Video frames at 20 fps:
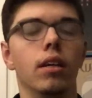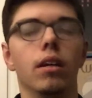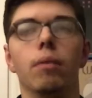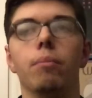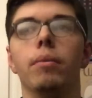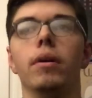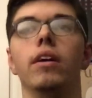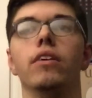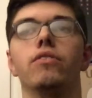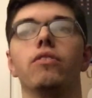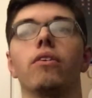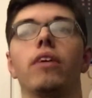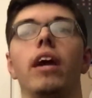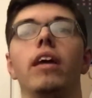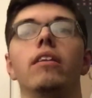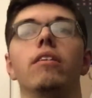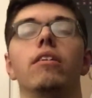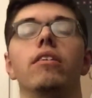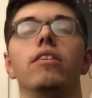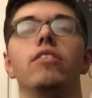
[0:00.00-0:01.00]
But it's okay.
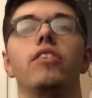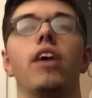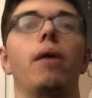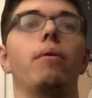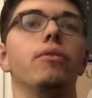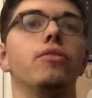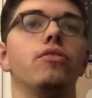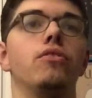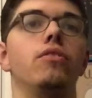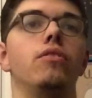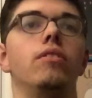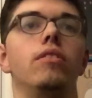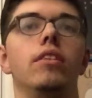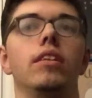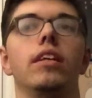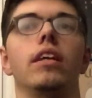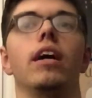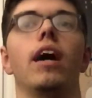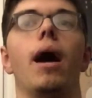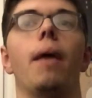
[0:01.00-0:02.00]
At least I was,
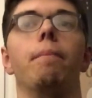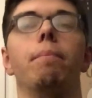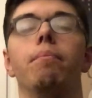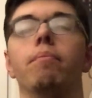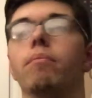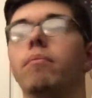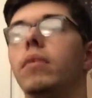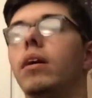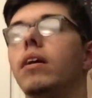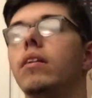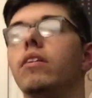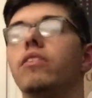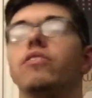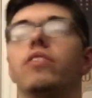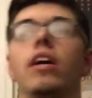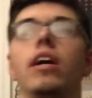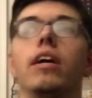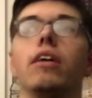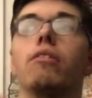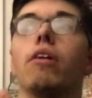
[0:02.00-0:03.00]
you know, I
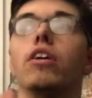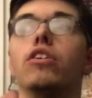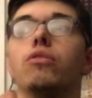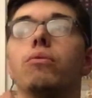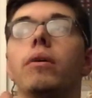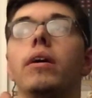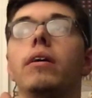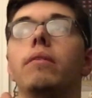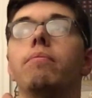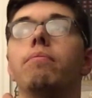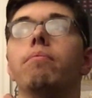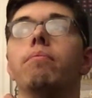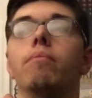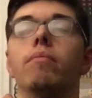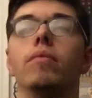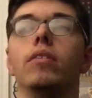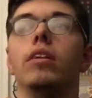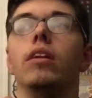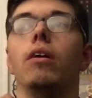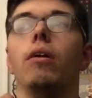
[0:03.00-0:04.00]
graduated.
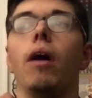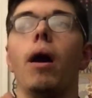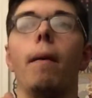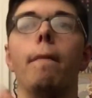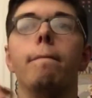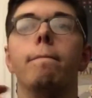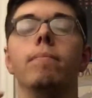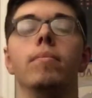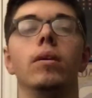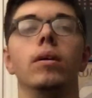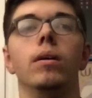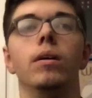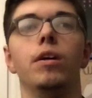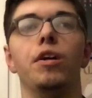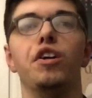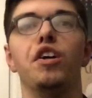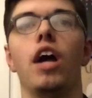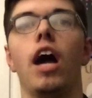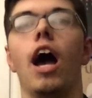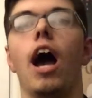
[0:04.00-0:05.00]
You know, I'm
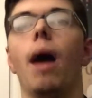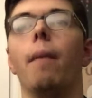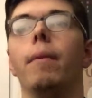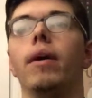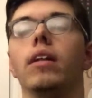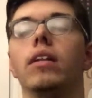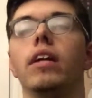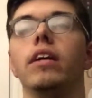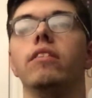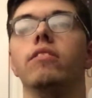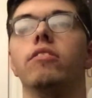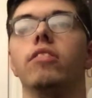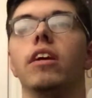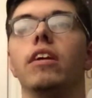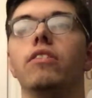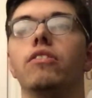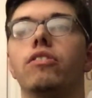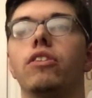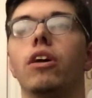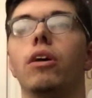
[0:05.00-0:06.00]
out of my late
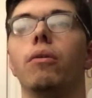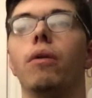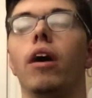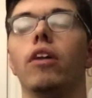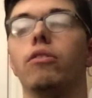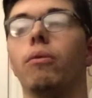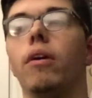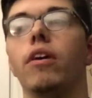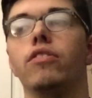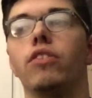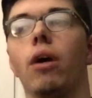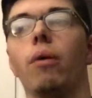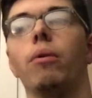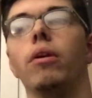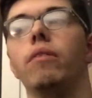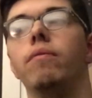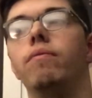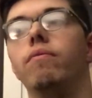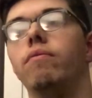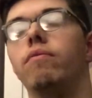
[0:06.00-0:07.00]
teens though. Otherwise, I would
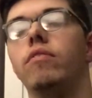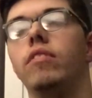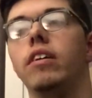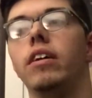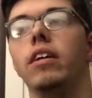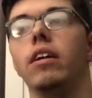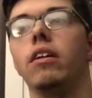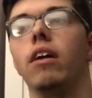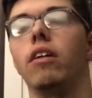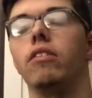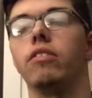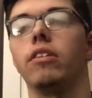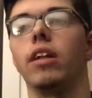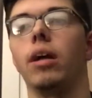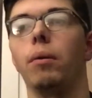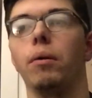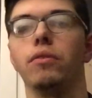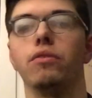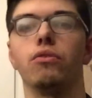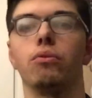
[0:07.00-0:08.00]
have did it until I
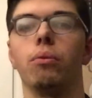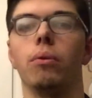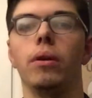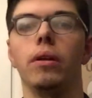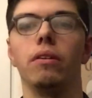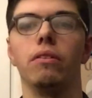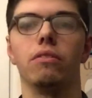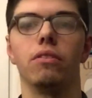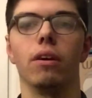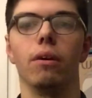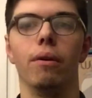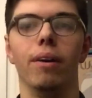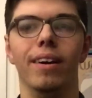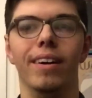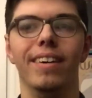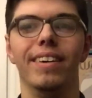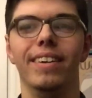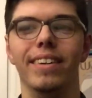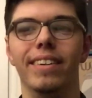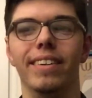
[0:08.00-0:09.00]
was 20. So,
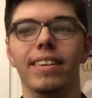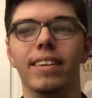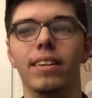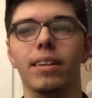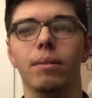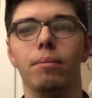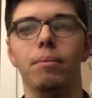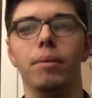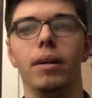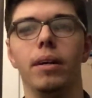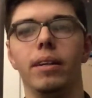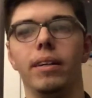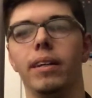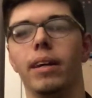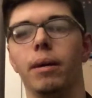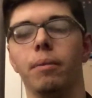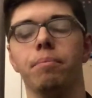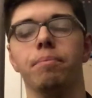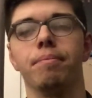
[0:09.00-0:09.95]
but yeah.